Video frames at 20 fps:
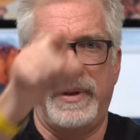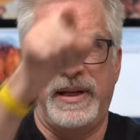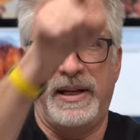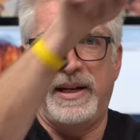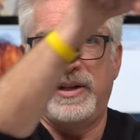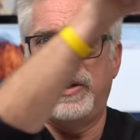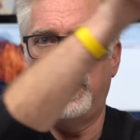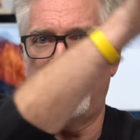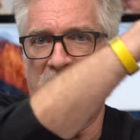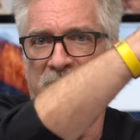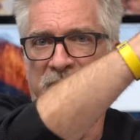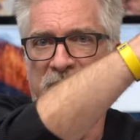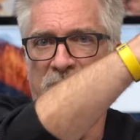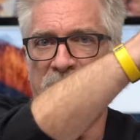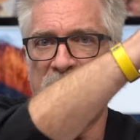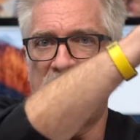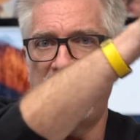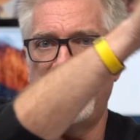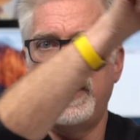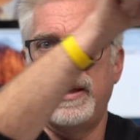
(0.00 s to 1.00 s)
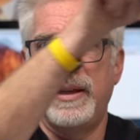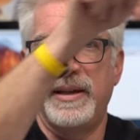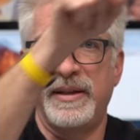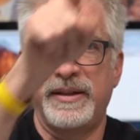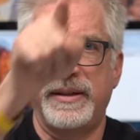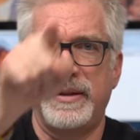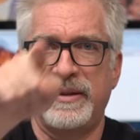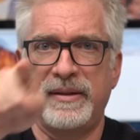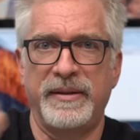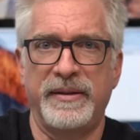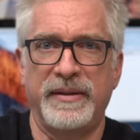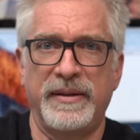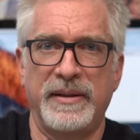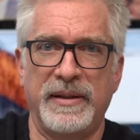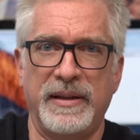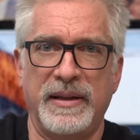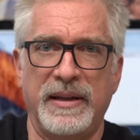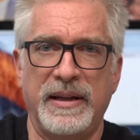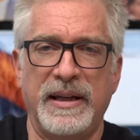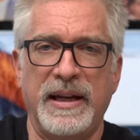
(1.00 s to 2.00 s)
An S-curve looks like this.
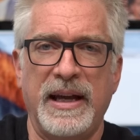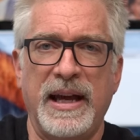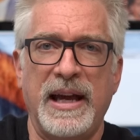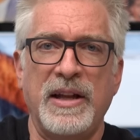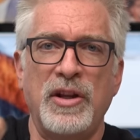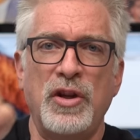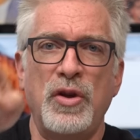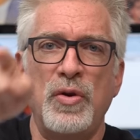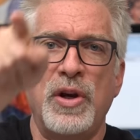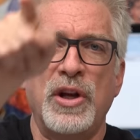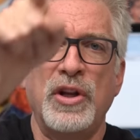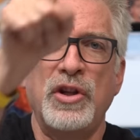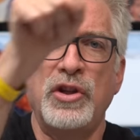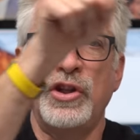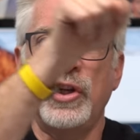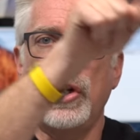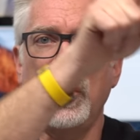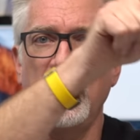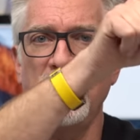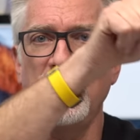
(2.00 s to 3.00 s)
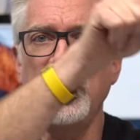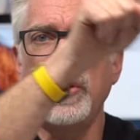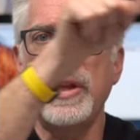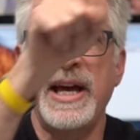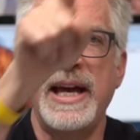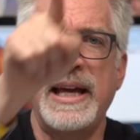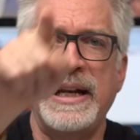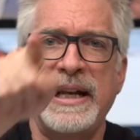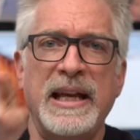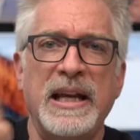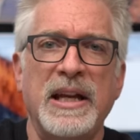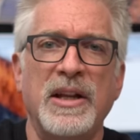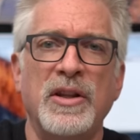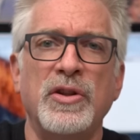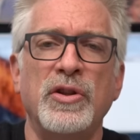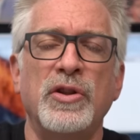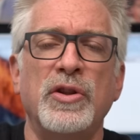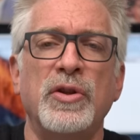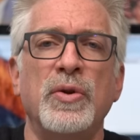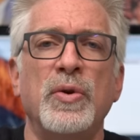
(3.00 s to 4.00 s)
And you can turn that
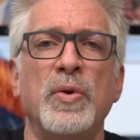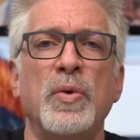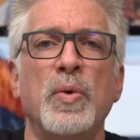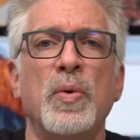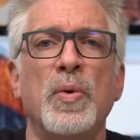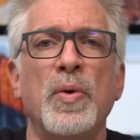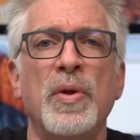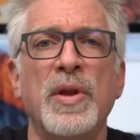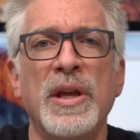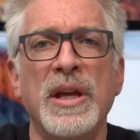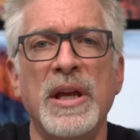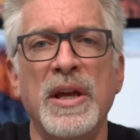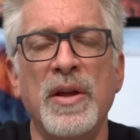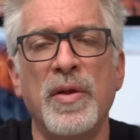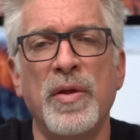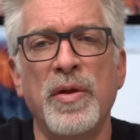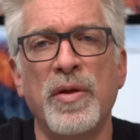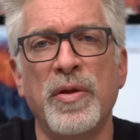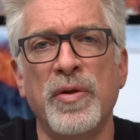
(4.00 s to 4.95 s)
into the